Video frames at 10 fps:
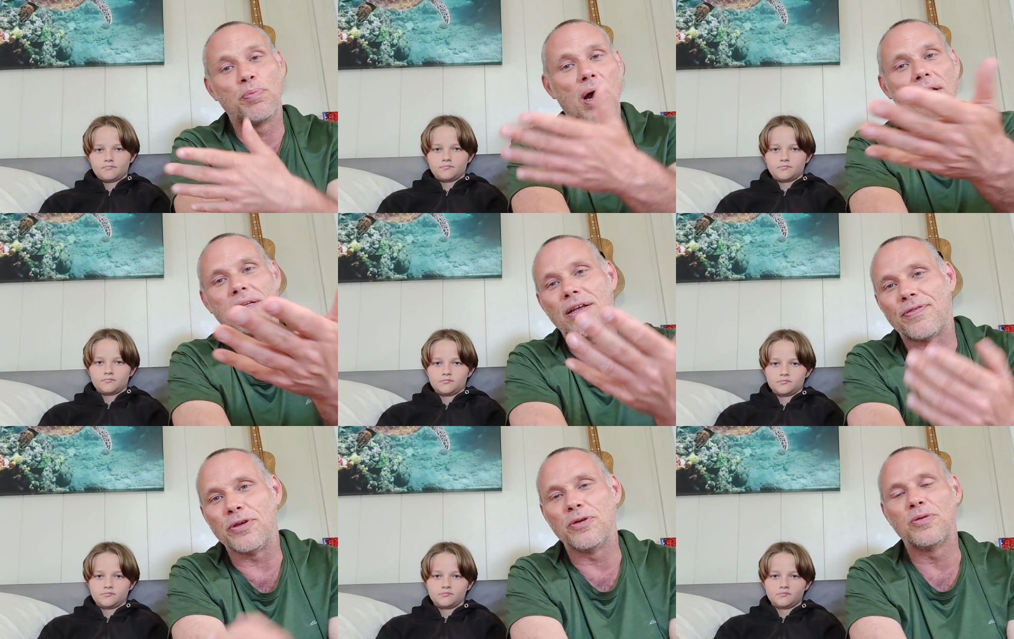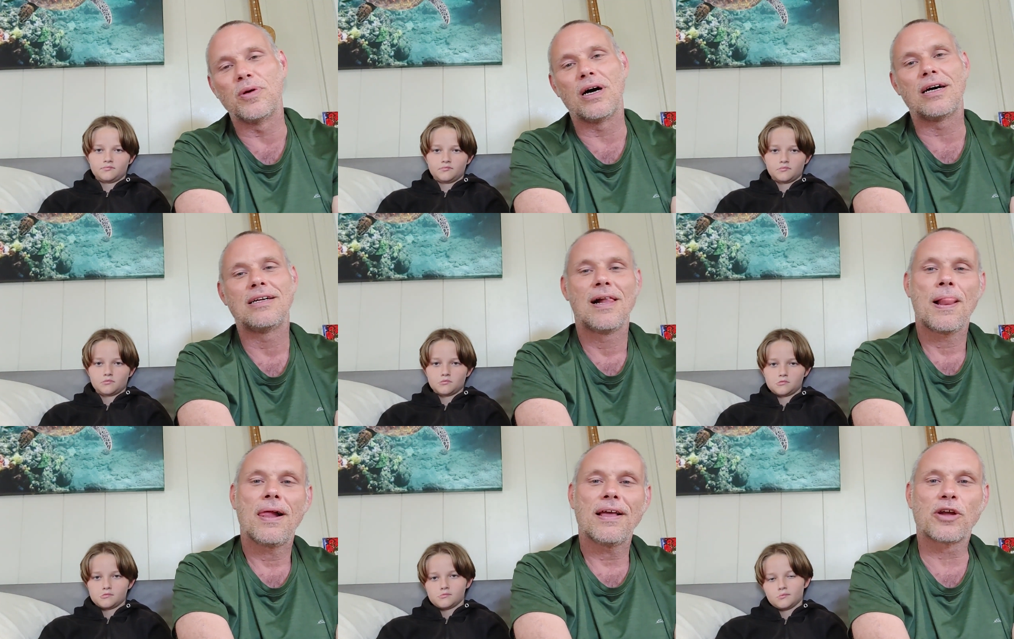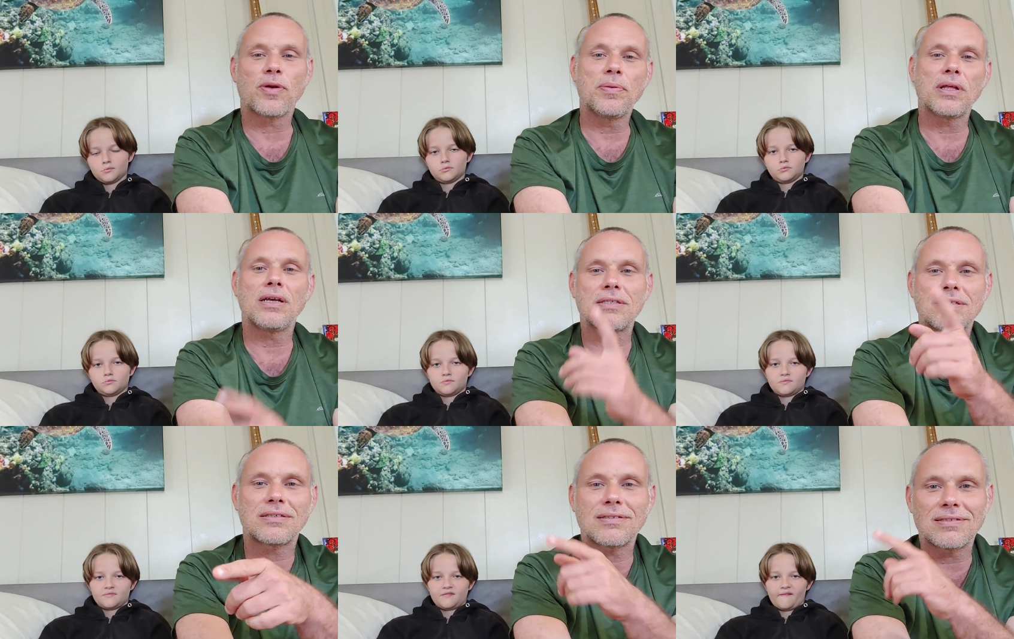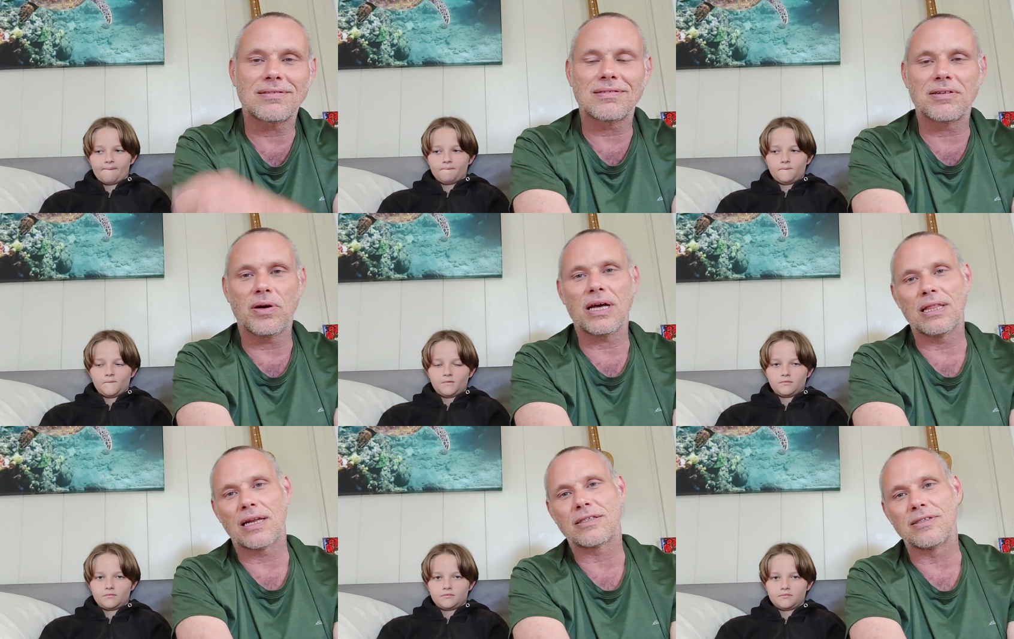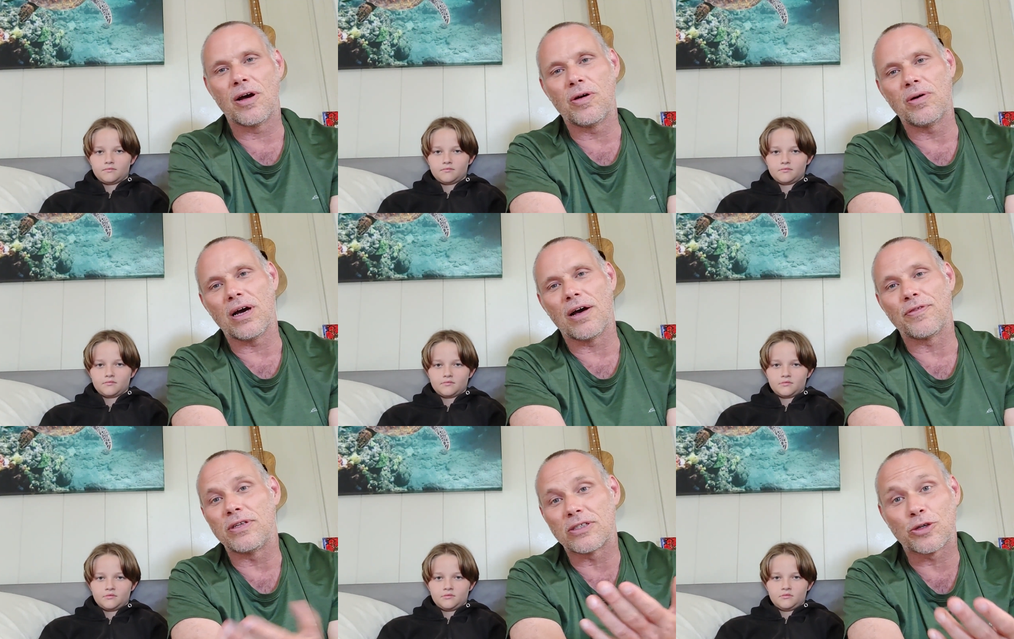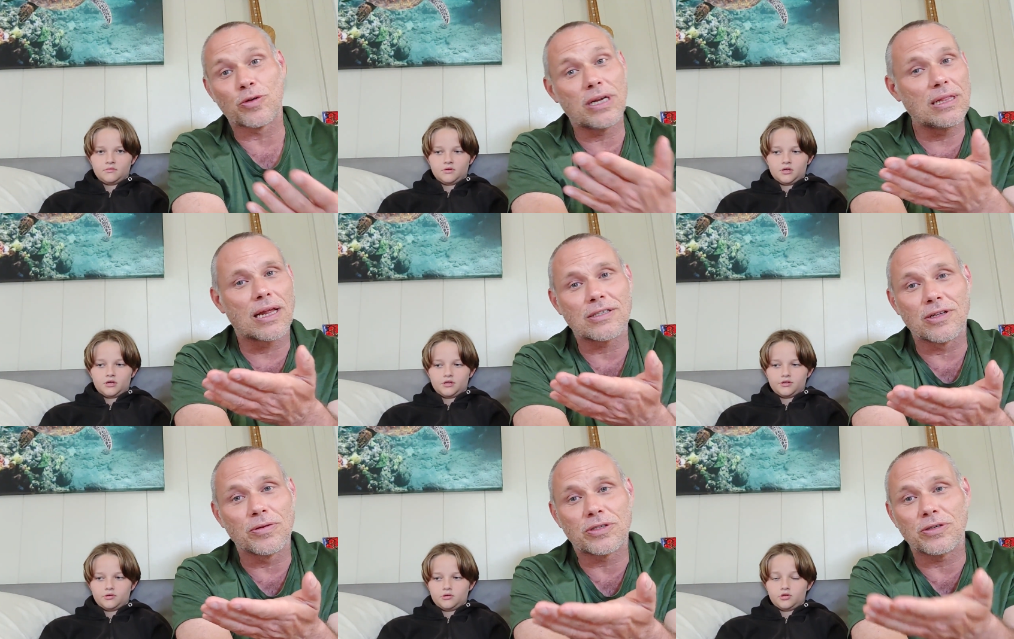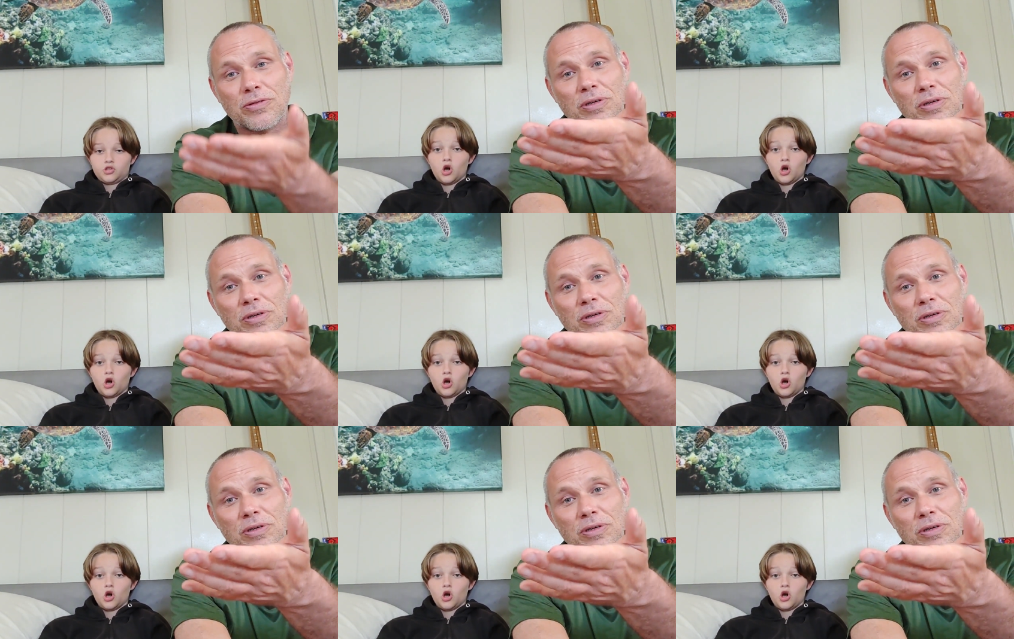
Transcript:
Speaker 1: But if you uh, agree with us, go ahead, let us know. Uh, if you disagree, let and, us know uh, too.